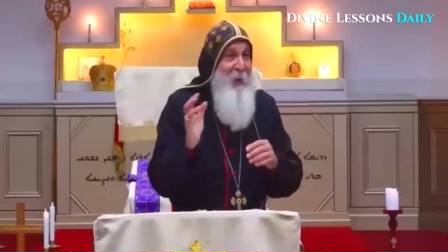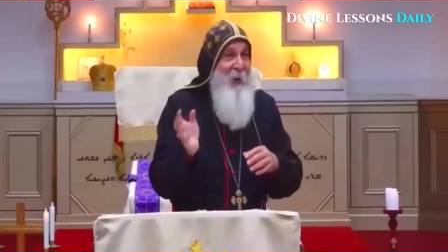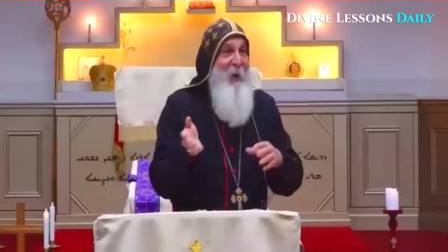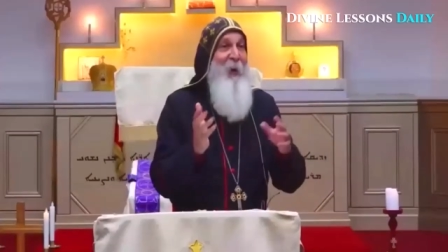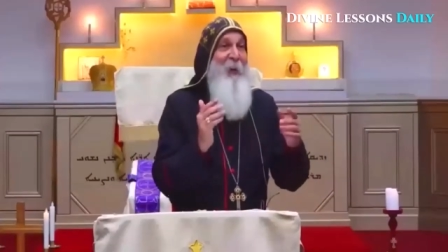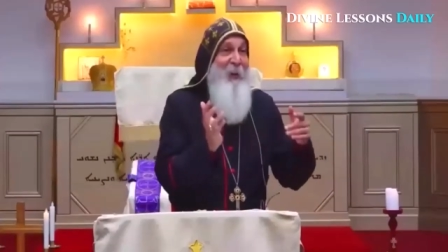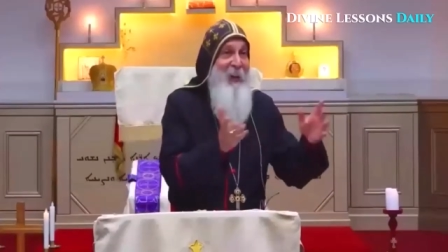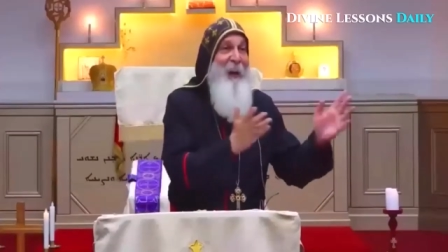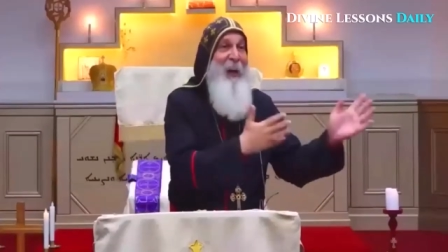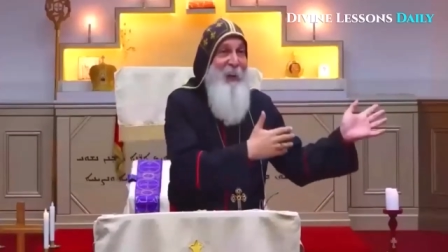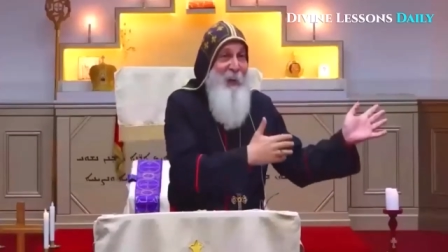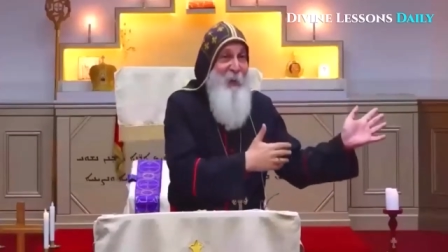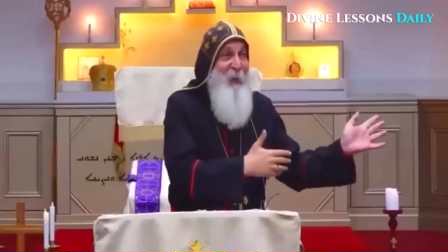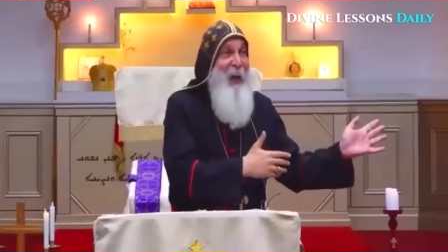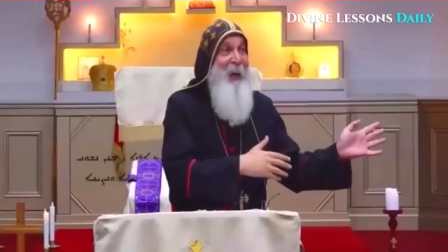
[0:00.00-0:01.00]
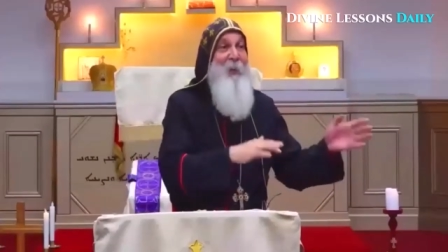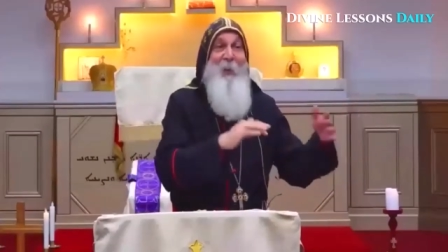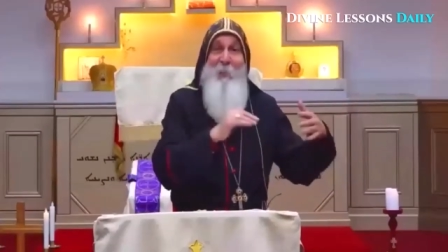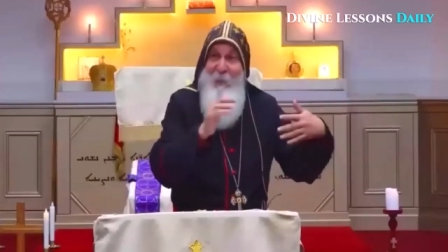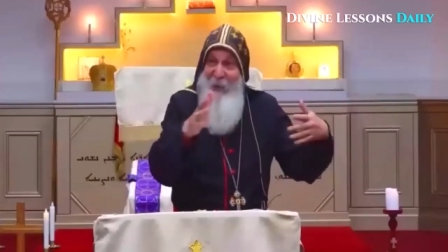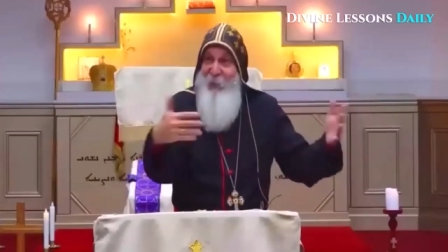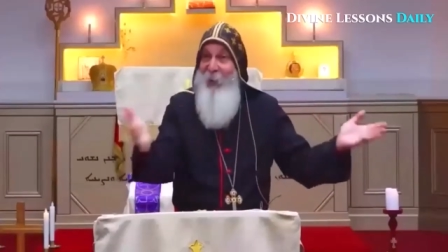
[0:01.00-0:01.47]
or elsewhere,
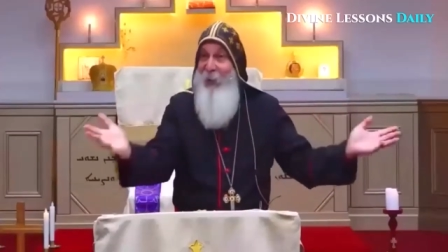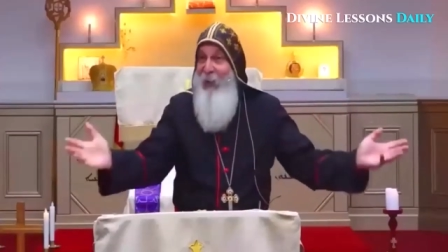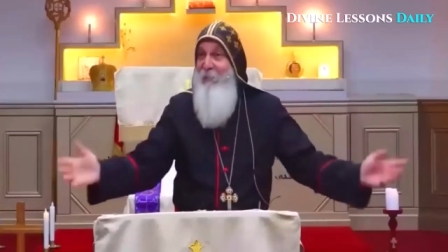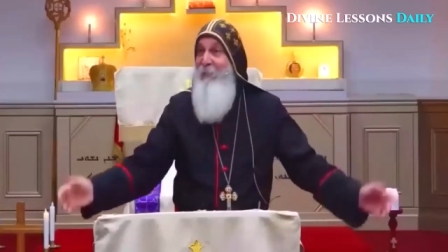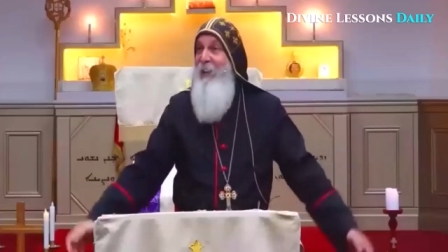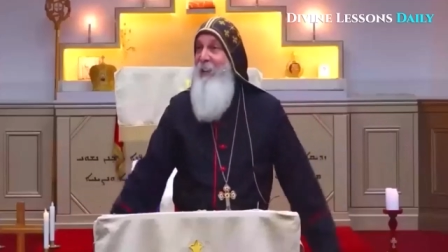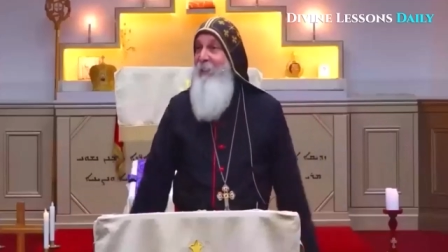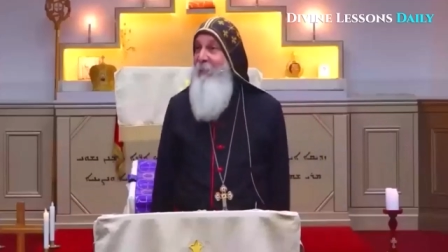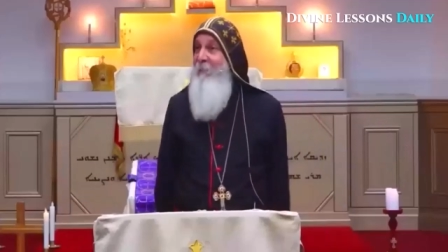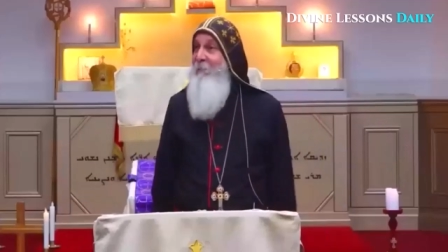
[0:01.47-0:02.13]
but you're living.